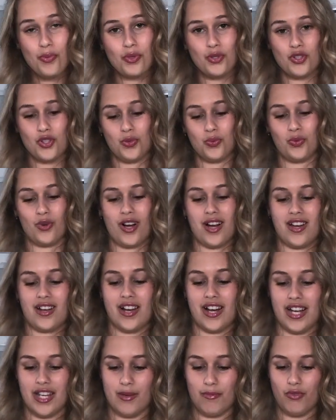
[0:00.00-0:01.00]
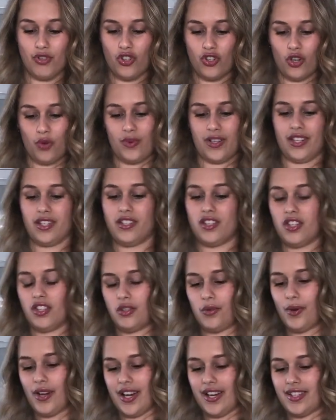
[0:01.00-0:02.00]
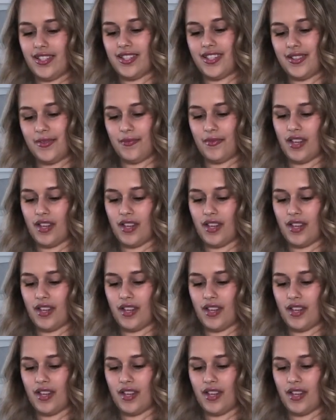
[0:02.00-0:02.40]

which is why I am showing it to you guys.